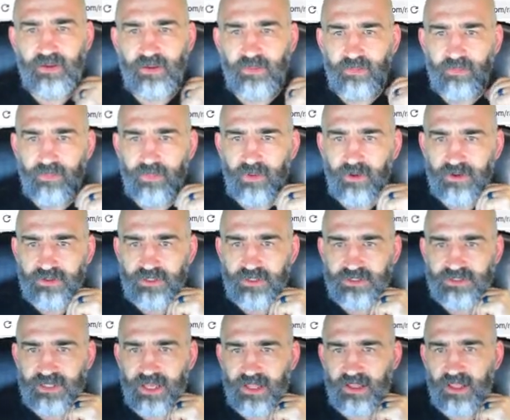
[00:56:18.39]

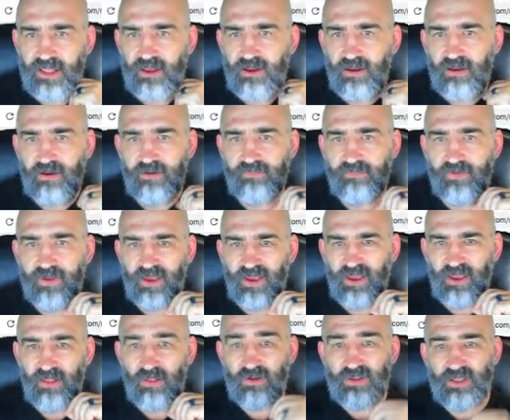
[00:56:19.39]
Murtazaliev,
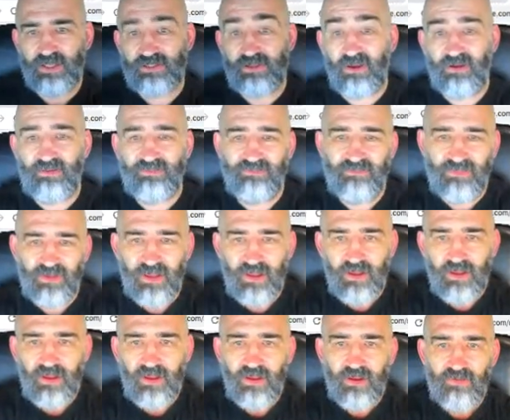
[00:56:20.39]
yeah, look, it's not
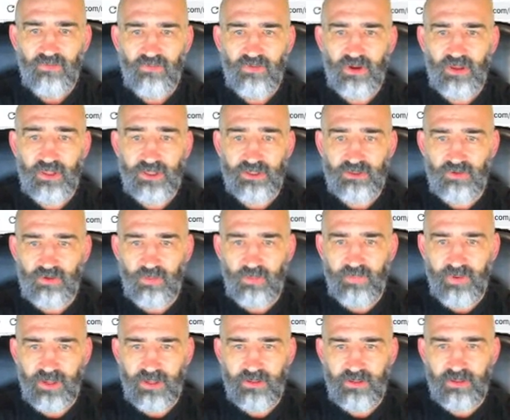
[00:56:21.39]
really, he's already
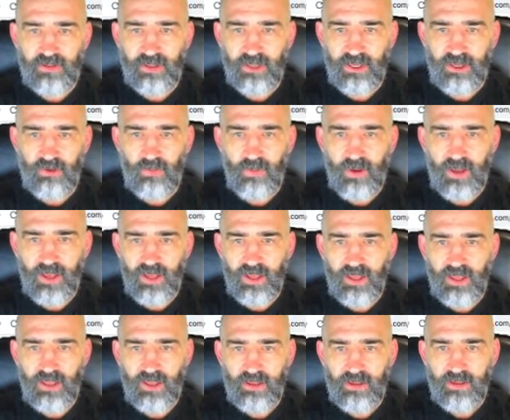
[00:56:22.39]
beaten
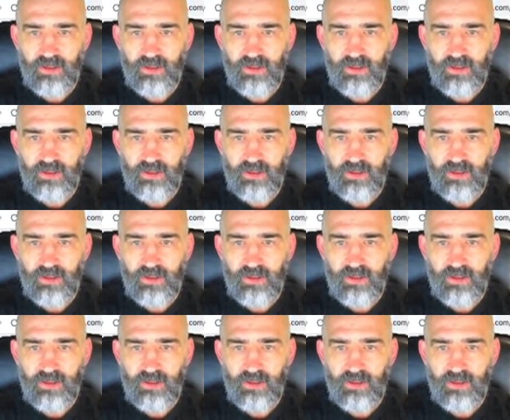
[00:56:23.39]
Inoue.